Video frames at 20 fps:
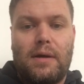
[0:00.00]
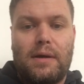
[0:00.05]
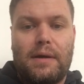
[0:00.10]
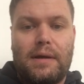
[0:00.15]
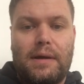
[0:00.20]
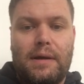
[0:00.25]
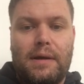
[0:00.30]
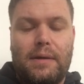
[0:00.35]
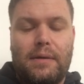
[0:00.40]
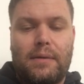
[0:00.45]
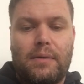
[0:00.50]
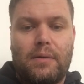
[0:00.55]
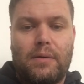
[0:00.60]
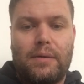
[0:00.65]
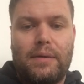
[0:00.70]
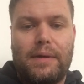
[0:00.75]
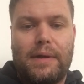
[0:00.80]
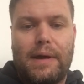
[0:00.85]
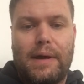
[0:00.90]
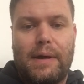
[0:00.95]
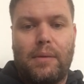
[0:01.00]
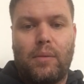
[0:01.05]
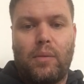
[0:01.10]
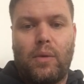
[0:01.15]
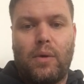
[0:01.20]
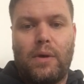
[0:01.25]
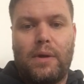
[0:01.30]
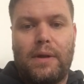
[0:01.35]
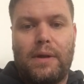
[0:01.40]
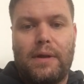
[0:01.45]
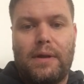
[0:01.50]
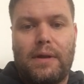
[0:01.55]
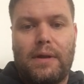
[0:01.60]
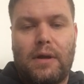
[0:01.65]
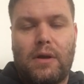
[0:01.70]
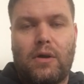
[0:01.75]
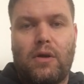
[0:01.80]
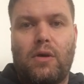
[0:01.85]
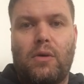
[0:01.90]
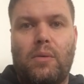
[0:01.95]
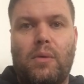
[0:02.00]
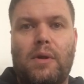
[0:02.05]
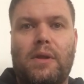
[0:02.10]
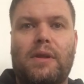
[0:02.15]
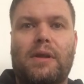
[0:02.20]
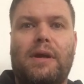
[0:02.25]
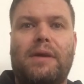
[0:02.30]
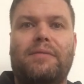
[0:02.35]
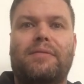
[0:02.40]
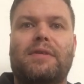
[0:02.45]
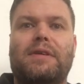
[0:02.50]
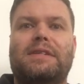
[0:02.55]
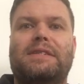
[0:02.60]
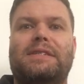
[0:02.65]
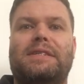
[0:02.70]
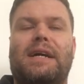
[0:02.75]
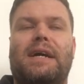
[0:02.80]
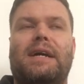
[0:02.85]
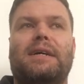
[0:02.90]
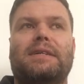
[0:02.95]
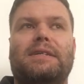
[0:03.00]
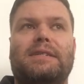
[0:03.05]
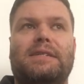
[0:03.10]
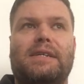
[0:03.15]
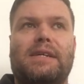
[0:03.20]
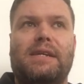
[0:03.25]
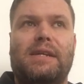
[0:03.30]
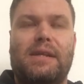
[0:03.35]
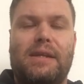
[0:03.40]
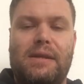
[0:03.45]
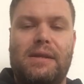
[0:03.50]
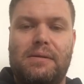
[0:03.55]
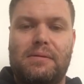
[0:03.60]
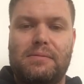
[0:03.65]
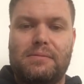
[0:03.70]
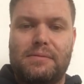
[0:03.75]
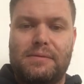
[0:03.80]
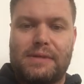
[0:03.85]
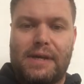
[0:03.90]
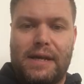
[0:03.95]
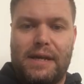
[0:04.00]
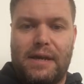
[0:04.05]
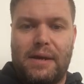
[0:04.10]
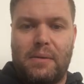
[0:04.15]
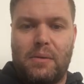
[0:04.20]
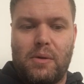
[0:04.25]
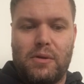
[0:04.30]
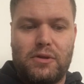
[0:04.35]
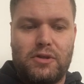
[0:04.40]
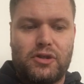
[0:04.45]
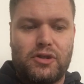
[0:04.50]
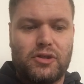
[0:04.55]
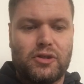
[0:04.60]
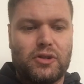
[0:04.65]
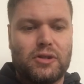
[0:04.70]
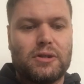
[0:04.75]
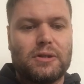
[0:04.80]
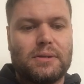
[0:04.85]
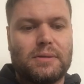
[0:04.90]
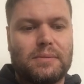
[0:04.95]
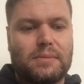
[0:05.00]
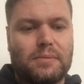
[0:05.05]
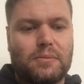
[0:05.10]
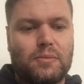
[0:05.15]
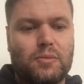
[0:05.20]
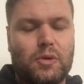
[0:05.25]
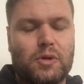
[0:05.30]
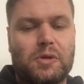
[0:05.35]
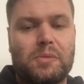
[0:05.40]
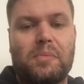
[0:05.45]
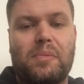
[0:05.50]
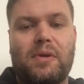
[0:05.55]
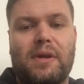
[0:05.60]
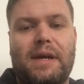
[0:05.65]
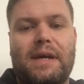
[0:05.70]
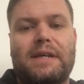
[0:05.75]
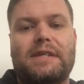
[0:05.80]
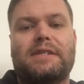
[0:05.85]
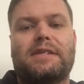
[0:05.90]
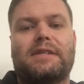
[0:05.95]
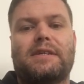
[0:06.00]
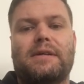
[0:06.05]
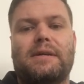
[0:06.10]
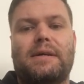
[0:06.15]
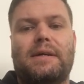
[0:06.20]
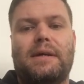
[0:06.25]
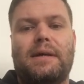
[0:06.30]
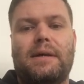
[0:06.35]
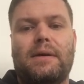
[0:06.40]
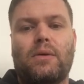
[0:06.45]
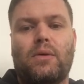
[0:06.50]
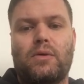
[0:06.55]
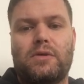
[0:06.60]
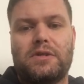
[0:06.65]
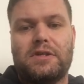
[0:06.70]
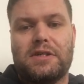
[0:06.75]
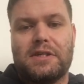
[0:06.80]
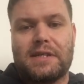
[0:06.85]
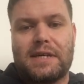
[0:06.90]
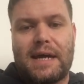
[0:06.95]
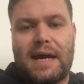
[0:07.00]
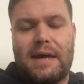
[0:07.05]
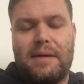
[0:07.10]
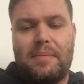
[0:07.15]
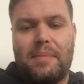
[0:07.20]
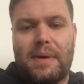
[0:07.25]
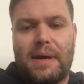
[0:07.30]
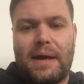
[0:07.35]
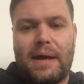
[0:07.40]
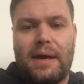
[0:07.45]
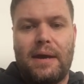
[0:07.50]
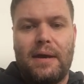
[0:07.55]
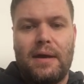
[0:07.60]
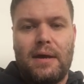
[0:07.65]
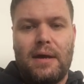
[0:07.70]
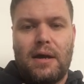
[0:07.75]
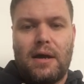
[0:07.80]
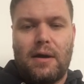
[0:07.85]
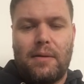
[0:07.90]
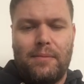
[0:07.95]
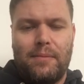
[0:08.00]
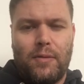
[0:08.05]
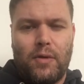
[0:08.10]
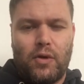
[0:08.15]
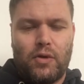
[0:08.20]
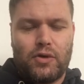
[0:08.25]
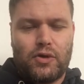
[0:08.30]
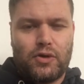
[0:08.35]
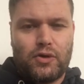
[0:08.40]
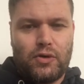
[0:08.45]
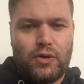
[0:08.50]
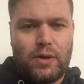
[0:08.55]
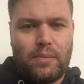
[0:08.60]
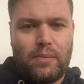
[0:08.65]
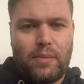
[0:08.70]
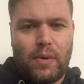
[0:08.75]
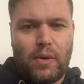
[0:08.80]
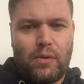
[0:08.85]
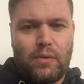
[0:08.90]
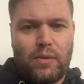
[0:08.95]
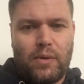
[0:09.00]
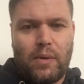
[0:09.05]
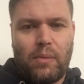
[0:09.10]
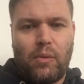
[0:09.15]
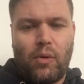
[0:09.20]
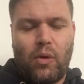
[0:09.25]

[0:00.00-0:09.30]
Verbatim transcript: eh, on that one. are all one lively citizen, 91 short was placed uh, on Sky Bet. I'm not sure about them